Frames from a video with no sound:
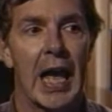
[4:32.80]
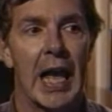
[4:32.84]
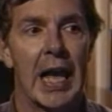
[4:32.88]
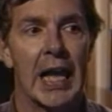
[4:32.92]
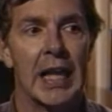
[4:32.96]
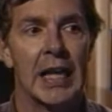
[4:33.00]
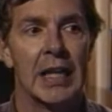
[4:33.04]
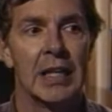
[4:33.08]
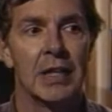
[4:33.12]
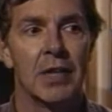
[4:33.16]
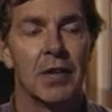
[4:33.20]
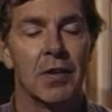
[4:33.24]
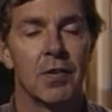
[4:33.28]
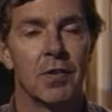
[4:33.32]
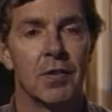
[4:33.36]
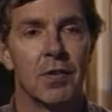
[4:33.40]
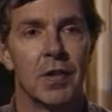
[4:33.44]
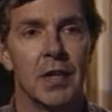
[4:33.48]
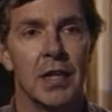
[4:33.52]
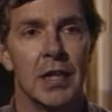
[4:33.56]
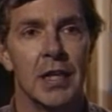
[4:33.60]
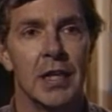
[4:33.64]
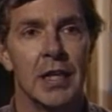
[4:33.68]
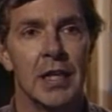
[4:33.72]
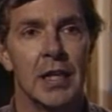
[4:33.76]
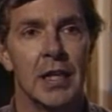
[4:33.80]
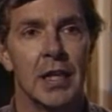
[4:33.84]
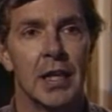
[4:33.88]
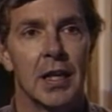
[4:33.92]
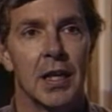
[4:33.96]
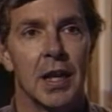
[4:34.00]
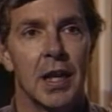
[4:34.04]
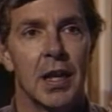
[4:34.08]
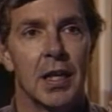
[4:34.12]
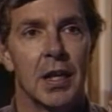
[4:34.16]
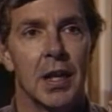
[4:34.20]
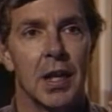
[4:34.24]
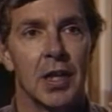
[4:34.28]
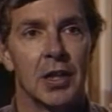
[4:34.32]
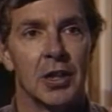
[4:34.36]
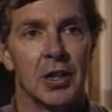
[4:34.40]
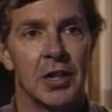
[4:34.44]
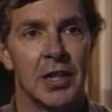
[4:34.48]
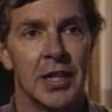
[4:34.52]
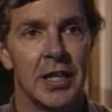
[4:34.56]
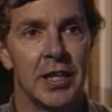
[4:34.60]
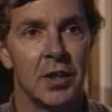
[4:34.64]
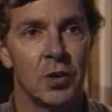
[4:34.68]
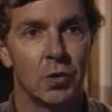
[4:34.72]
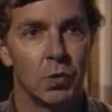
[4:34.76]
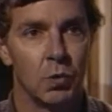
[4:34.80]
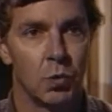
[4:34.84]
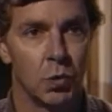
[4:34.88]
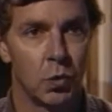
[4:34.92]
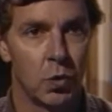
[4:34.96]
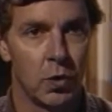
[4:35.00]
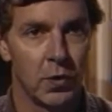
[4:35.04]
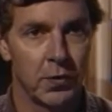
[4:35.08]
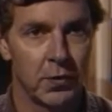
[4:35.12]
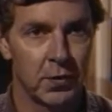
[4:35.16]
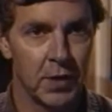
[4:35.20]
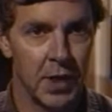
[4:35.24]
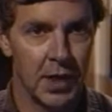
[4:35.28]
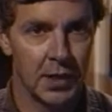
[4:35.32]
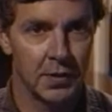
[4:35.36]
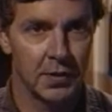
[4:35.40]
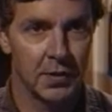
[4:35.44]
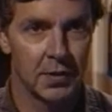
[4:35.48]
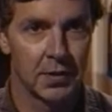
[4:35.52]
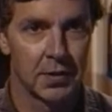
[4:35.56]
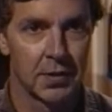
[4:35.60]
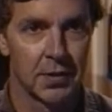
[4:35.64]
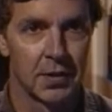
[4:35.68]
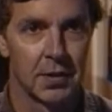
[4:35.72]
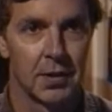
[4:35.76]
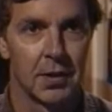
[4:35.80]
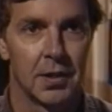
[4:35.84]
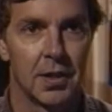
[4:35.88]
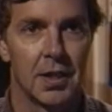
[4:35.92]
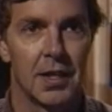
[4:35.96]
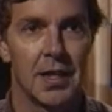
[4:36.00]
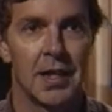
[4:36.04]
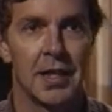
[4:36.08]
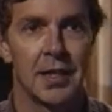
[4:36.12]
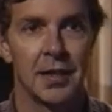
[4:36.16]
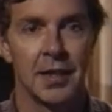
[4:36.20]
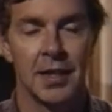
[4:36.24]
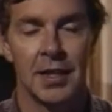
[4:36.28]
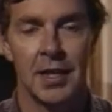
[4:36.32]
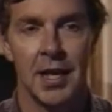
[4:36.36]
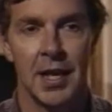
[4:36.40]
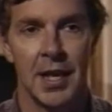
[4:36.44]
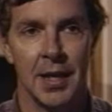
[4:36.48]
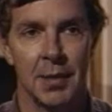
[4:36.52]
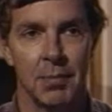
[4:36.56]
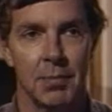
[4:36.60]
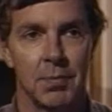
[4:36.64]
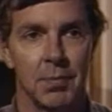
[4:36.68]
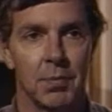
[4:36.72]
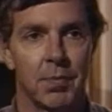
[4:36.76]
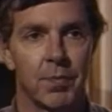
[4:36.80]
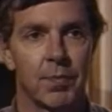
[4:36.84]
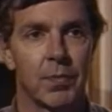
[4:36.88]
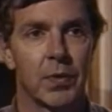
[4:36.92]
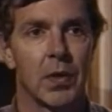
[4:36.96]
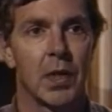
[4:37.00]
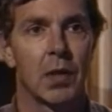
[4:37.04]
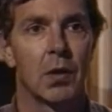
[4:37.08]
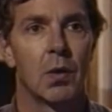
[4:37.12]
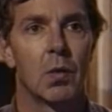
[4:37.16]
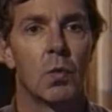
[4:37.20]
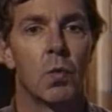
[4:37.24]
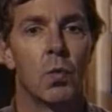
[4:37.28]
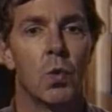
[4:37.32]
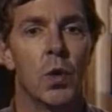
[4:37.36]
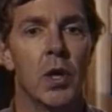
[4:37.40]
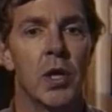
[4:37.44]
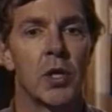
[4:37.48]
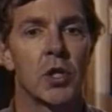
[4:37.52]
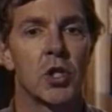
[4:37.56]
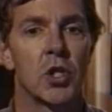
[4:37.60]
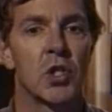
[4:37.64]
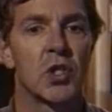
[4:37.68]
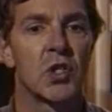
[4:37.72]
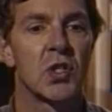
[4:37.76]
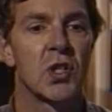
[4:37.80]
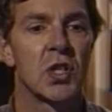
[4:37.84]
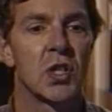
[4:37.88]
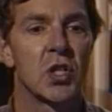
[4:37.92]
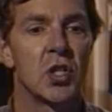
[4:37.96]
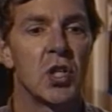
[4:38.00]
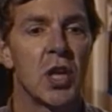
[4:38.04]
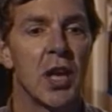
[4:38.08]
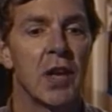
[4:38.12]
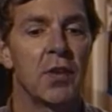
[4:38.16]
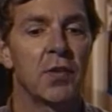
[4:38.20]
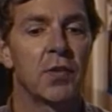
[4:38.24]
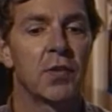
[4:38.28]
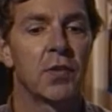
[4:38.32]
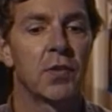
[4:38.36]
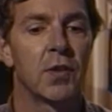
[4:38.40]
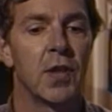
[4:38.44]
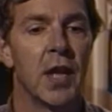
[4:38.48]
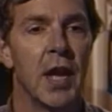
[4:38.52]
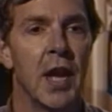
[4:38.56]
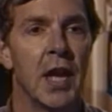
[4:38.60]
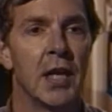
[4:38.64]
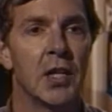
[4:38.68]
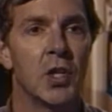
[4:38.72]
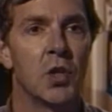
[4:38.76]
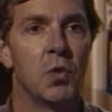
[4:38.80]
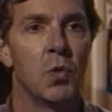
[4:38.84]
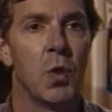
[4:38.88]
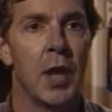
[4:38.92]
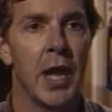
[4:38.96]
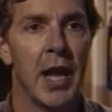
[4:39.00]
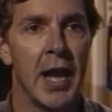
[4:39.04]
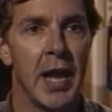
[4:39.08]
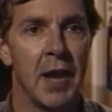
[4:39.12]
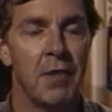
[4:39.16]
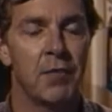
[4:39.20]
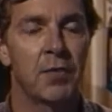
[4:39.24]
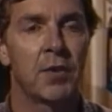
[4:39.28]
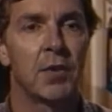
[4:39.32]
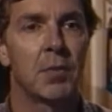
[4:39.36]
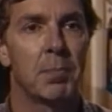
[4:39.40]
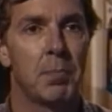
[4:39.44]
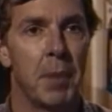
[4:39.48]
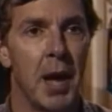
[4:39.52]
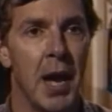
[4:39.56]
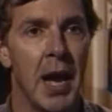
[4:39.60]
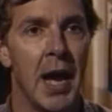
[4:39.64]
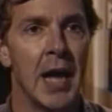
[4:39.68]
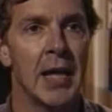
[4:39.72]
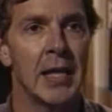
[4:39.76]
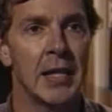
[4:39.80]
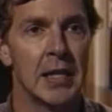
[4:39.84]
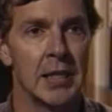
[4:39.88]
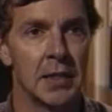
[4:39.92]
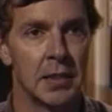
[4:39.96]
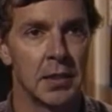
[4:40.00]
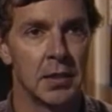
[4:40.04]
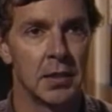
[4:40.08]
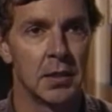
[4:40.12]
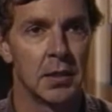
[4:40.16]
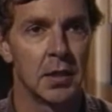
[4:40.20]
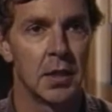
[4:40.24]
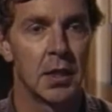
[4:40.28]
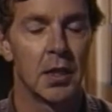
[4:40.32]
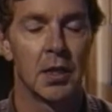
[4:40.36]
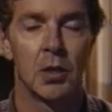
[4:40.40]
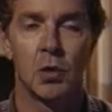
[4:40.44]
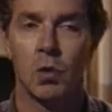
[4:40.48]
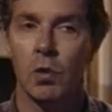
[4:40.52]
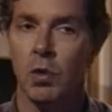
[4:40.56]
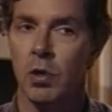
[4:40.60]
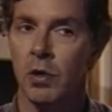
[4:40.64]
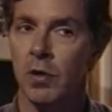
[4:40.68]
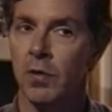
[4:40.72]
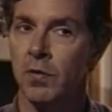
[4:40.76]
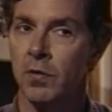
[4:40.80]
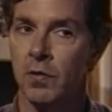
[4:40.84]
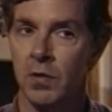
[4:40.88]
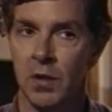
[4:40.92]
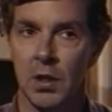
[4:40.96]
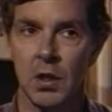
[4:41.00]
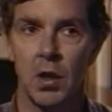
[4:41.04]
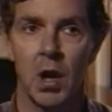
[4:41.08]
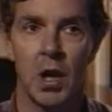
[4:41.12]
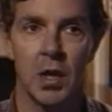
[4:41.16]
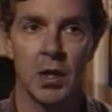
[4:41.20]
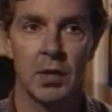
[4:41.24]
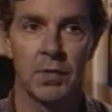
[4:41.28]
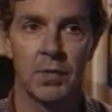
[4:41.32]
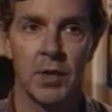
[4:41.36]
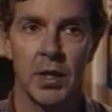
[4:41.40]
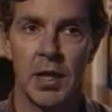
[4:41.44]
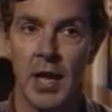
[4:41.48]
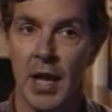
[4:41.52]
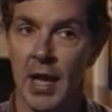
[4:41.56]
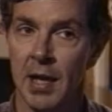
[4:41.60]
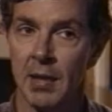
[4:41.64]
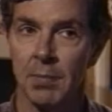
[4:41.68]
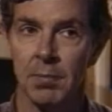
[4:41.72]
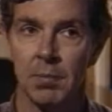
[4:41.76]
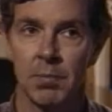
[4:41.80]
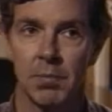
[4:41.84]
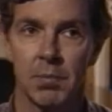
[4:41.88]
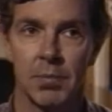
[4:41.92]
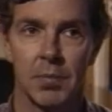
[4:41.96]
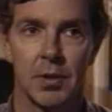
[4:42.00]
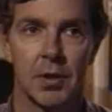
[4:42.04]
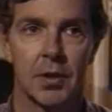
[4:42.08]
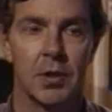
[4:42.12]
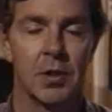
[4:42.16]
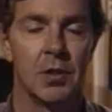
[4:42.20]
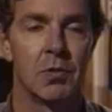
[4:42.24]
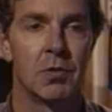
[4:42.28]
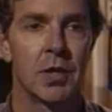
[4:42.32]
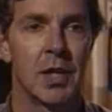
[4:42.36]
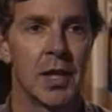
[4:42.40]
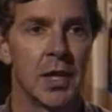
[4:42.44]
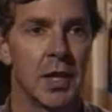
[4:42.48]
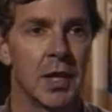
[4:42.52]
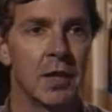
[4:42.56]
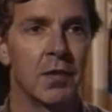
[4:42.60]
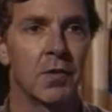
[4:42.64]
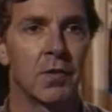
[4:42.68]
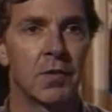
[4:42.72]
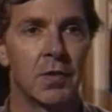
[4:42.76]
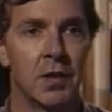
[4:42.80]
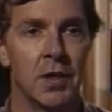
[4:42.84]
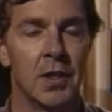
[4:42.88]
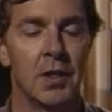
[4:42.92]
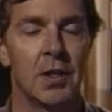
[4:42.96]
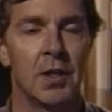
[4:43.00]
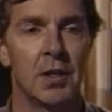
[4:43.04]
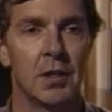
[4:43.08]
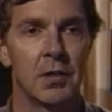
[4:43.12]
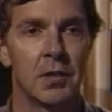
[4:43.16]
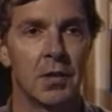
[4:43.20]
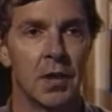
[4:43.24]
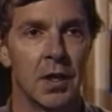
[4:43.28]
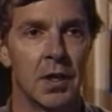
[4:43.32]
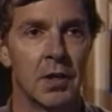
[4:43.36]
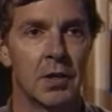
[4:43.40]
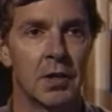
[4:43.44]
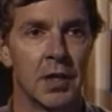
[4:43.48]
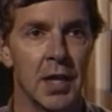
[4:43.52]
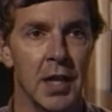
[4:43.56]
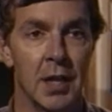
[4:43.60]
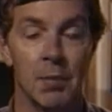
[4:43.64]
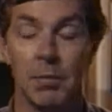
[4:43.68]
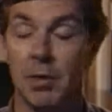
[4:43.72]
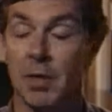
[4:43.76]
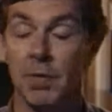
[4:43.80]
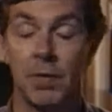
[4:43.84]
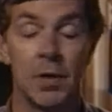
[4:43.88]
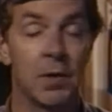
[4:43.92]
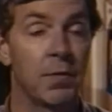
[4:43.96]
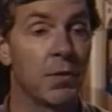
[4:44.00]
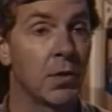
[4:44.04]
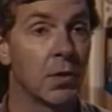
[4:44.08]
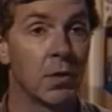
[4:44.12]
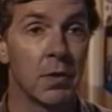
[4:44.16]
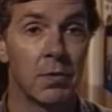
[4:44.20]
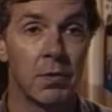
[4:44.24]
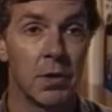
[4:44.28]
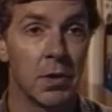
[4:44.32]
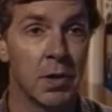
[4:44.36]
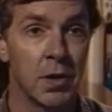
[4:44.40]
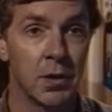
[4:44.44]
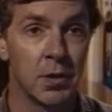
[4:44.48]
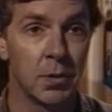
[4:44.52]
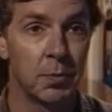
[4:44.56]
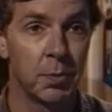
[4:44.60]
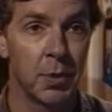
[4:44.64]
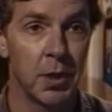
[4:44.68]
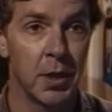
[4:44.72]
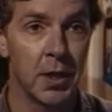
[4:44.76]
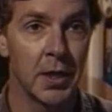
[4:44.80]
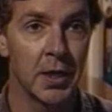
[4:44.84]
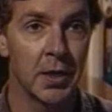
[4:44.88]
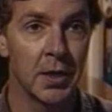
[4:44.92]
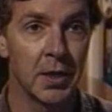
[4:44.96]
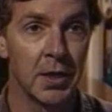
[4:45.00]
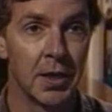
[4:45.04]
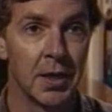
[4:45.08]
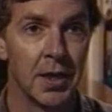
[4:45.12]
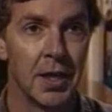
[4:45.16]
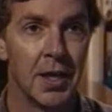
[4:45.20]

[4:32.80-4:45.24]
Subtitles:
the linear rule set in the game, which suggests that you have to buy in order to see all of the game. You cannot see the entire game. Even if you're a very good player,